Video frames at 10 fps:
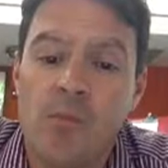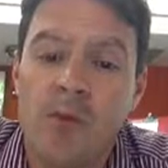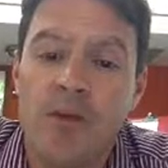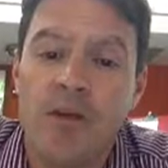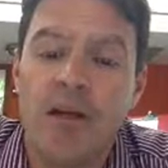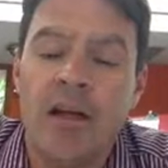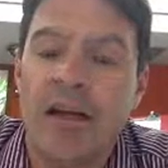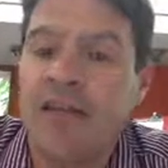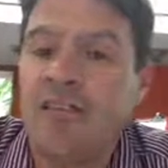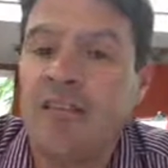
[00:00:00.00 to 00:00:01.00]
board,
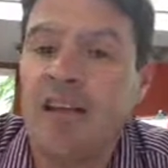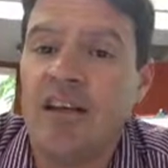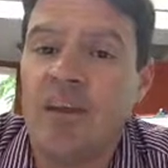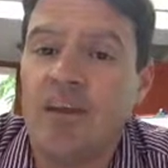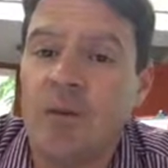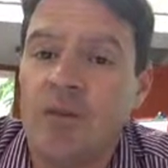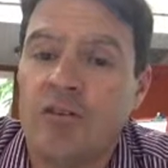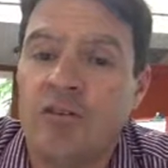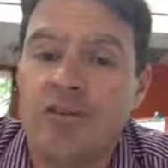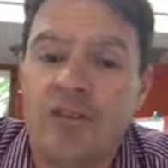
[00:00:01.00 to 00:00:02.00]
and sticky notes where
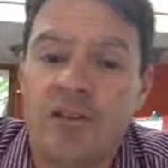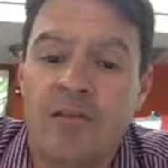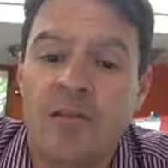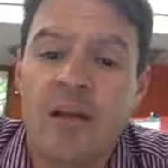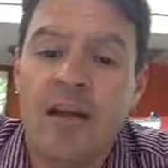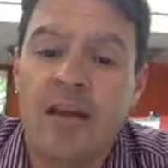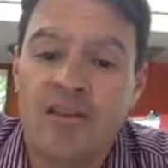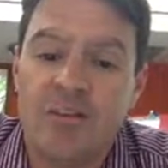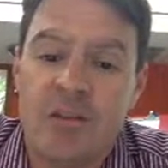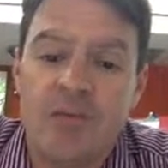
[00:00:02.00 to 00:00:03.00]
students can
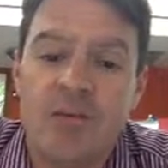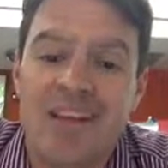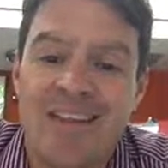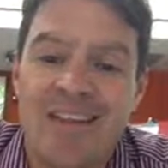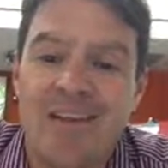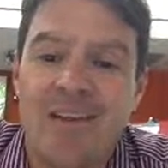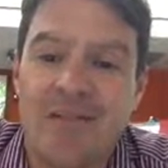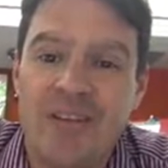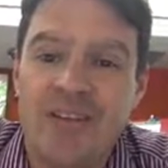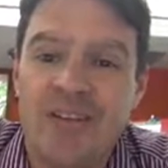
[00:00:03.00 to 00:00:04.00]
express what they think their
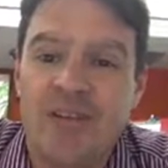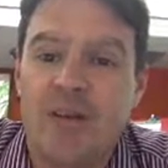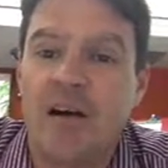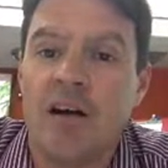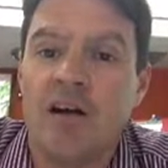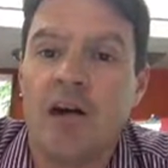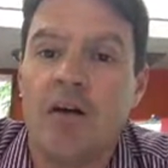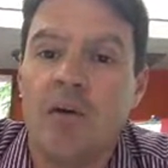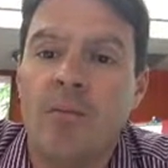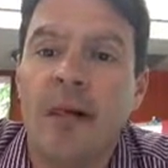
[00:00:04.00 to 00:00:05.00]
feelings are
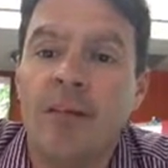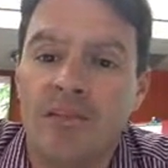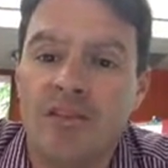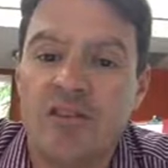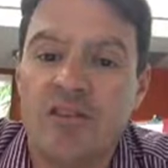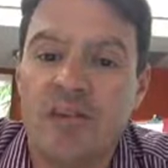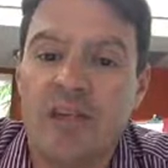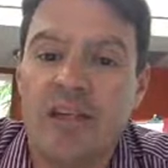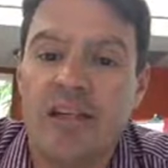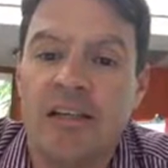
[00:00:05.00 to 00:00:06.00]
about digital
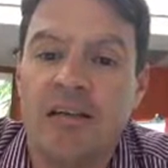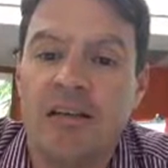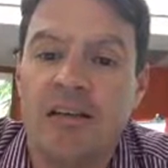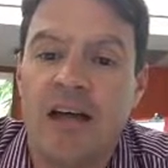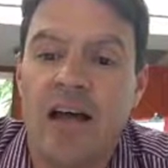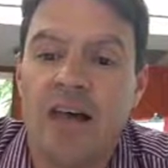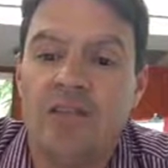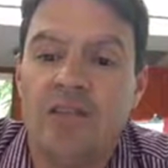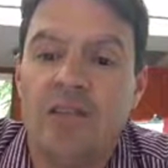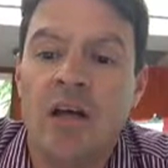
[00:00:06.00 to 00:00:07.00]
media in their
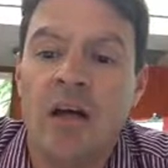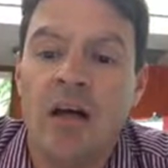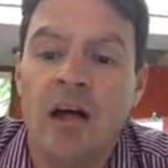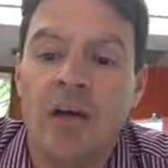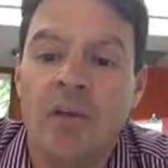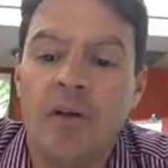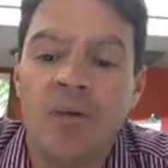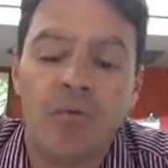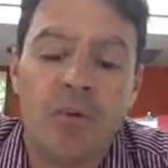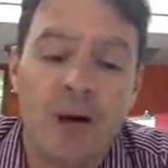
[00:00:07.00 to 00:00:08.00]
lives. And you
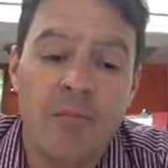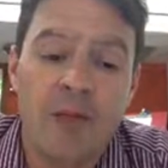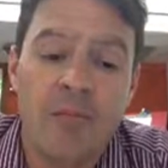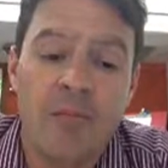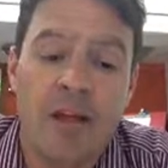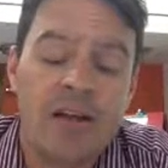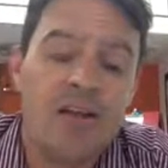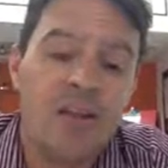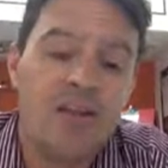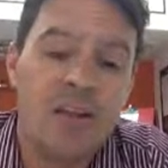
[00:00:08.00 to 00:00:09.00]
can prompt them, like
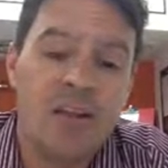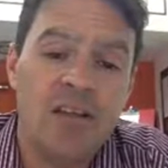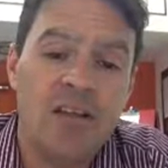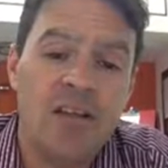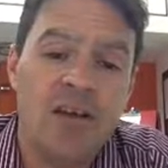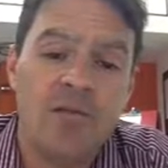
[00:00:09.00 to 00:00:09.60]
TV